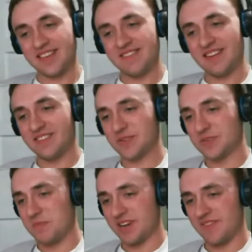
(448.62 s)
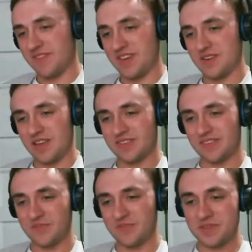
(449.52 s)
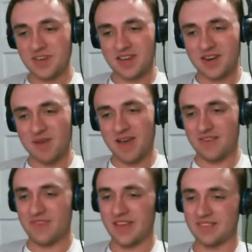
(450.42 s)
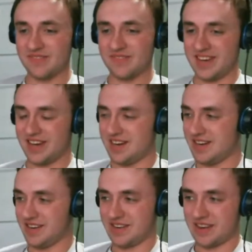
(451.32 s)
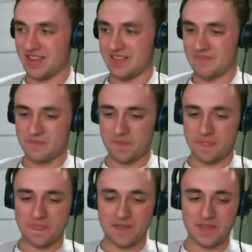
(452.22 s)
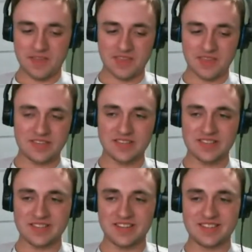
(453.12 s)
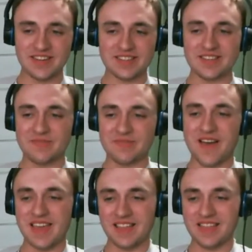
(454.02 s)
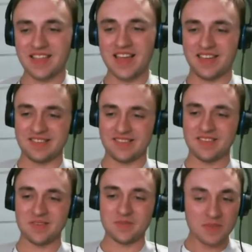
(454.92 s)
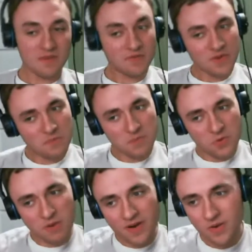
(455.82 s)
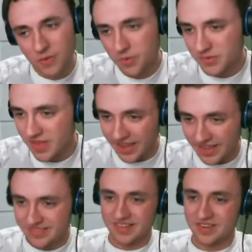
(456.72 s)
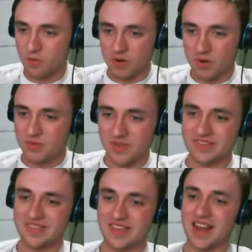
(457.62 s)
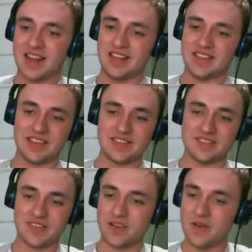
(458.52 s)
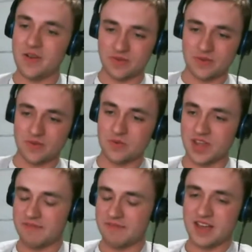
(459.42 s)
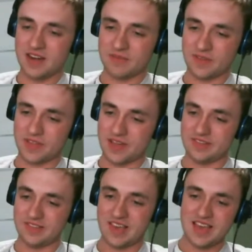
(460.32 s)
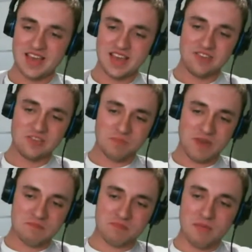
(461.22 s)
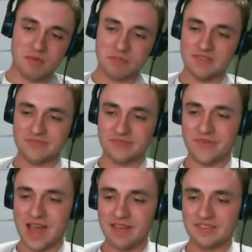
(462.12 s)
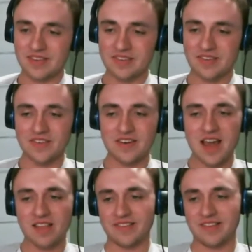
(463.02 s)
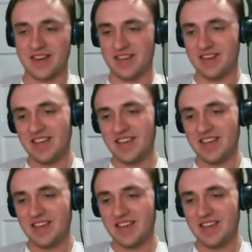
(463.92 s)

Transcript: in retrospect, I mean, we're talking about an investment here, and to justify the lights, if you bought all those lights and nobody really said anything, it's like, oh, you're cool, you got photography lights. You spent probably $500-600 on it.